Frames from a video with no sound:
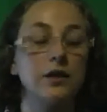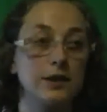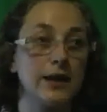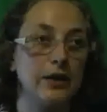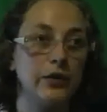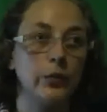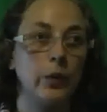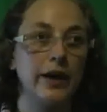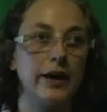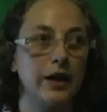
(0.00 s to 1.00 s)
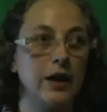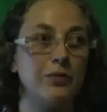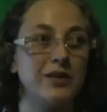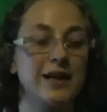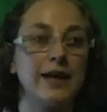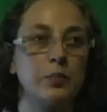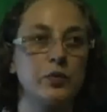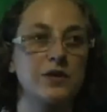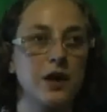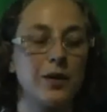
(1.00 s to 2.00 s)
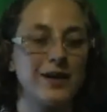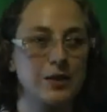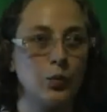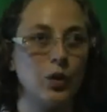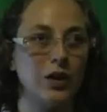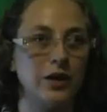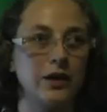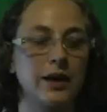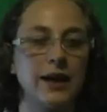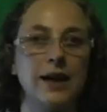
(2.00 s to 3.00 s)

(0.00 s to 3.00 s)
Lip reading: good health where I was able to go out and work,